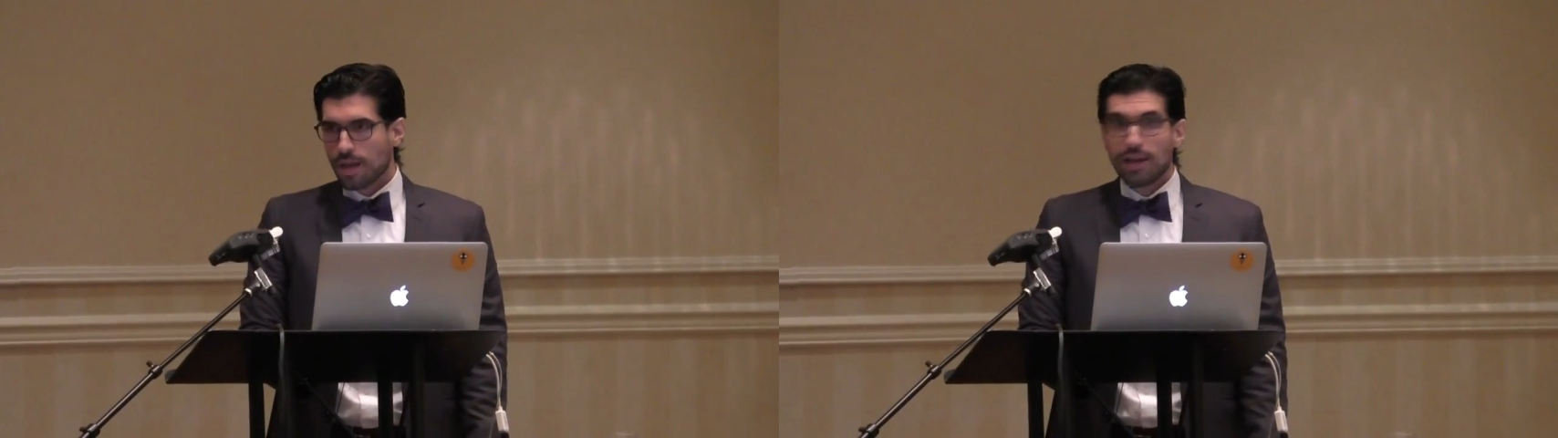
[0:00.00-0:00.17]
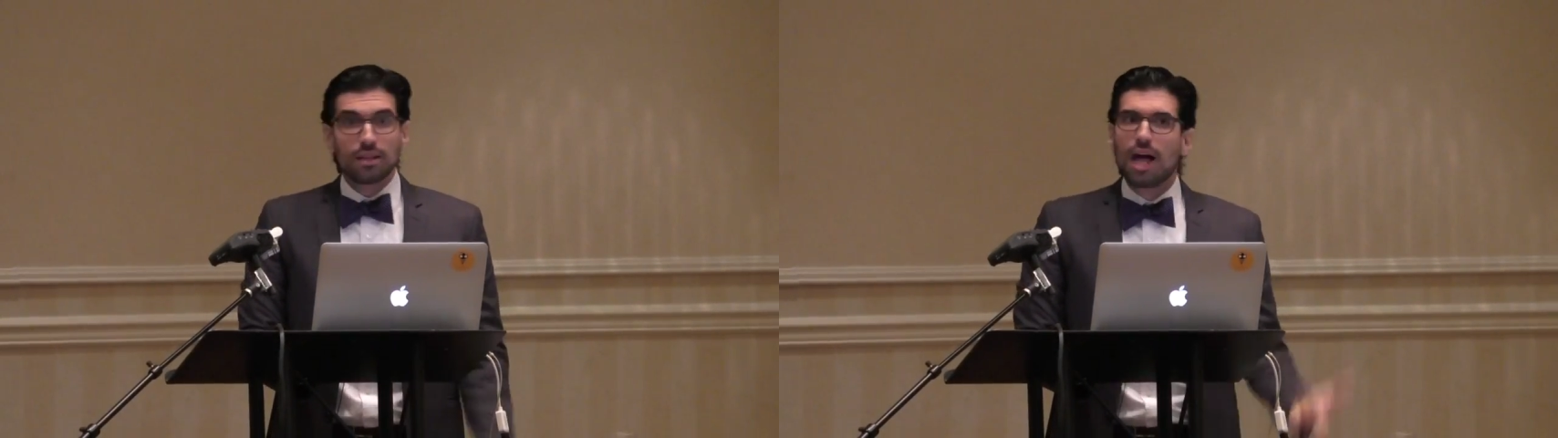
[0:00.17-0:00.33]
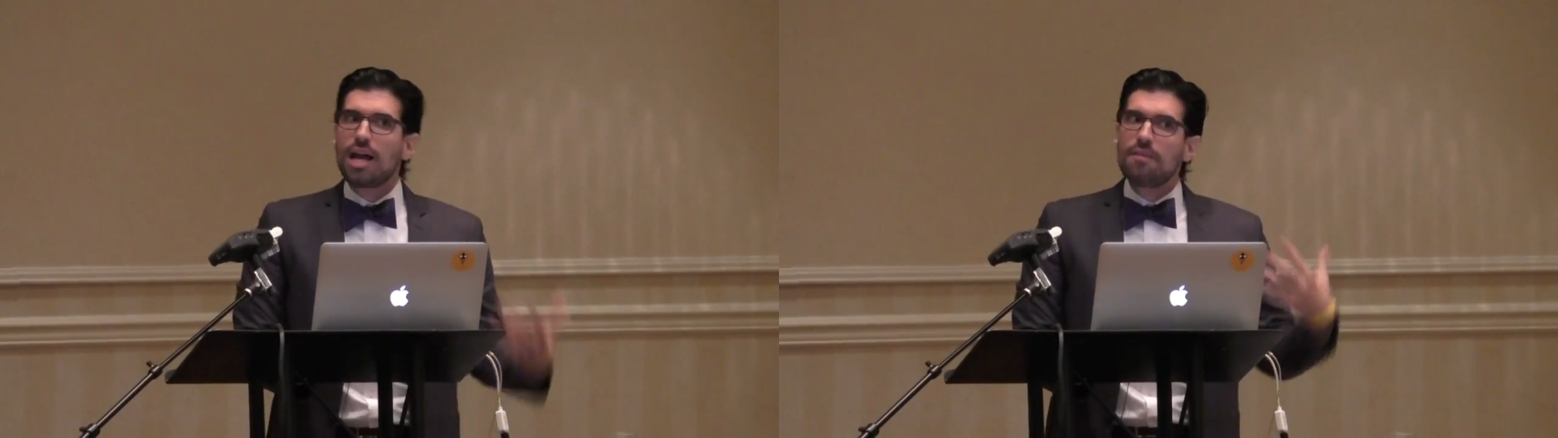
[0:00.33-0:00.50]
And
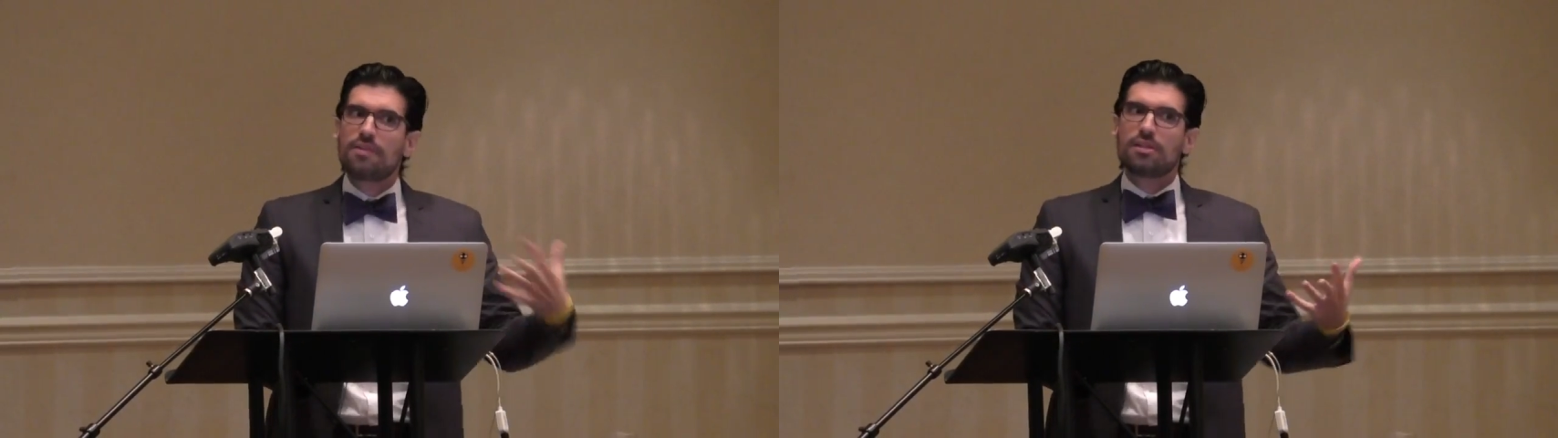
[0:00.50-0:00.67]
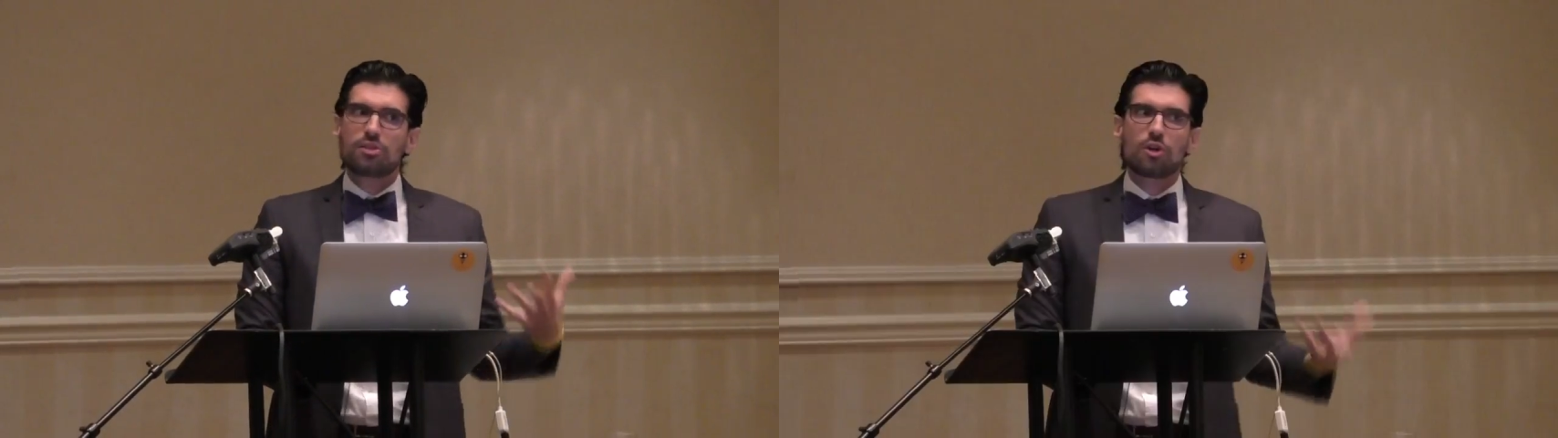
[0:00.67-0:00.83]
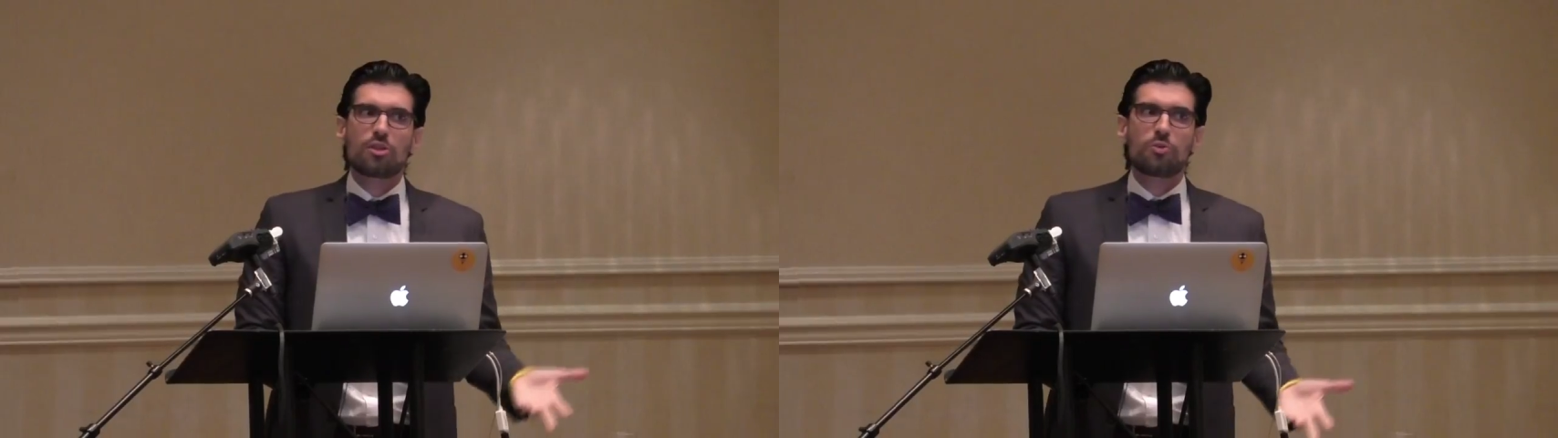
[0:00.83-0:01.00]
a lot of this
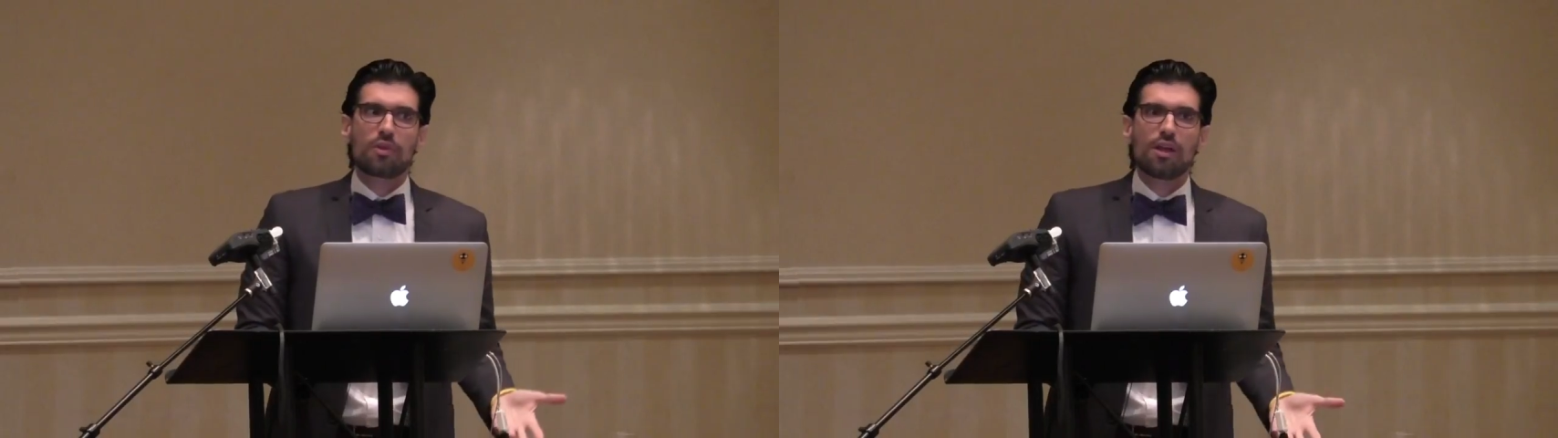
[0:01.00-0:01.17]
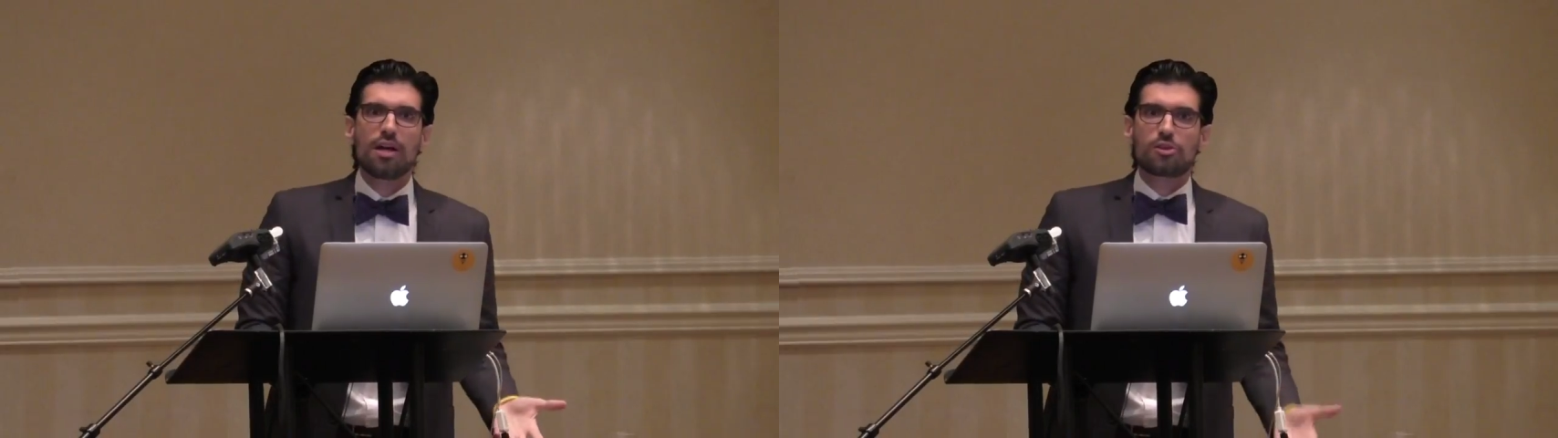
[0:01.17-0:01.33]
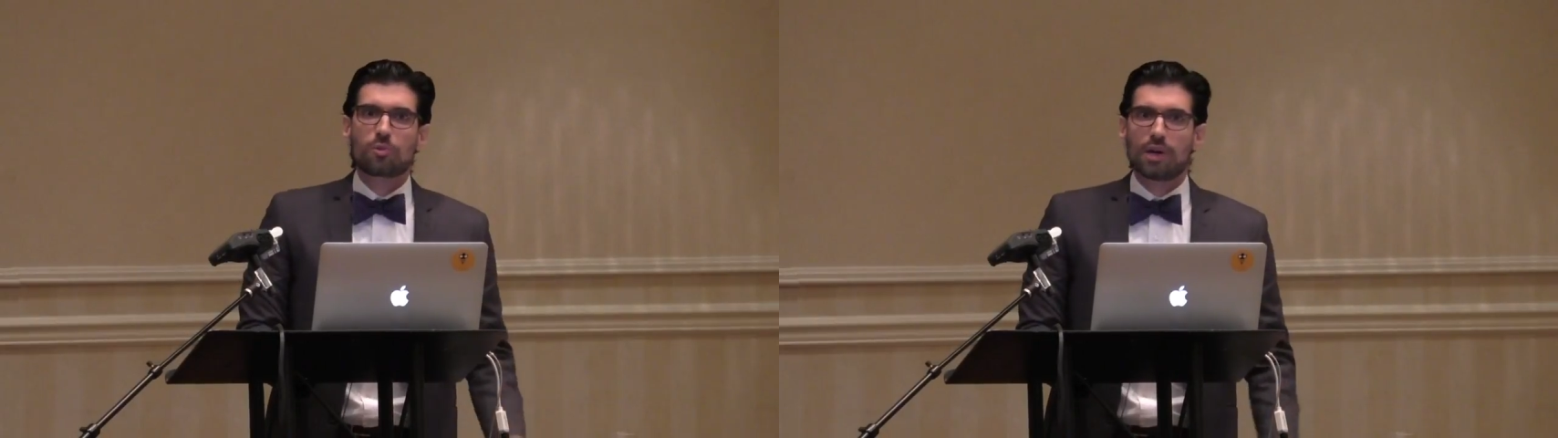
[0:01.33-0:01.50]
starts with
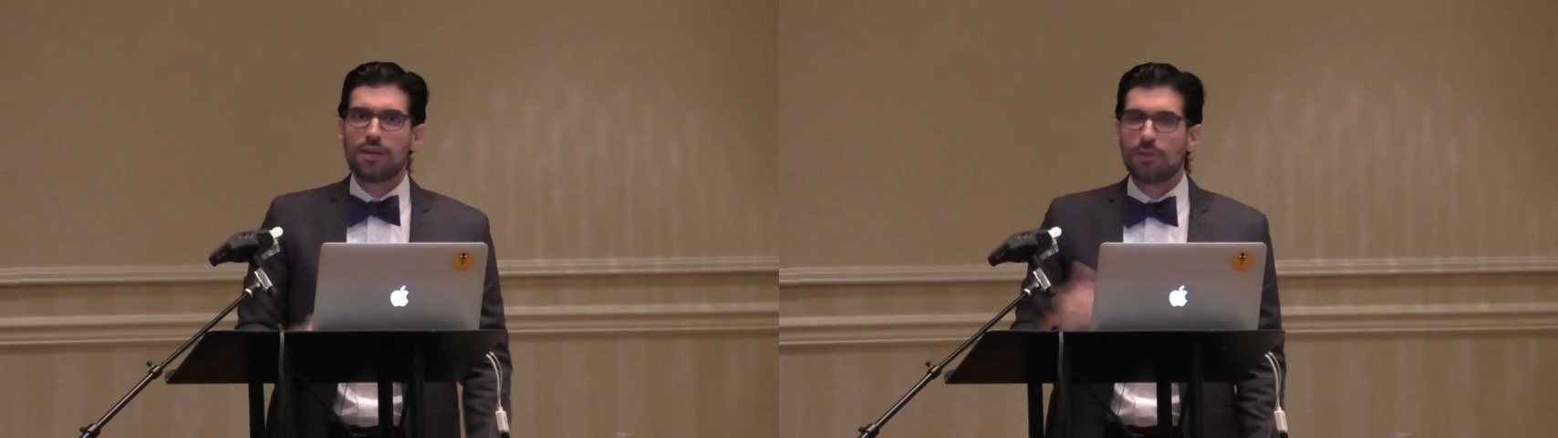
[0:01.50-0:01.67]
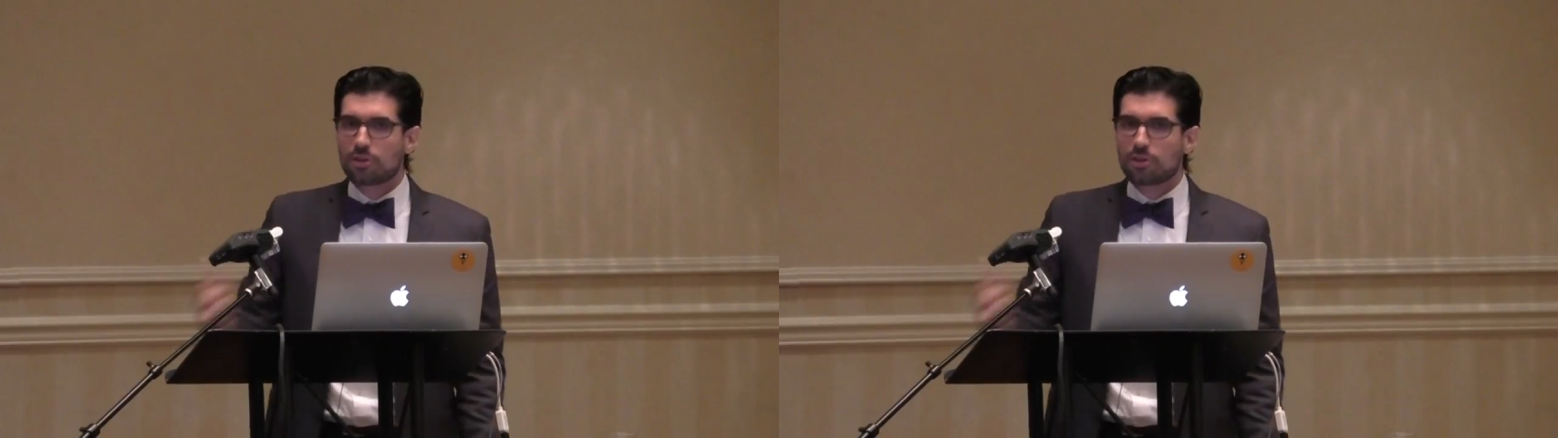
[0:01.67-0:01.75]
us, right?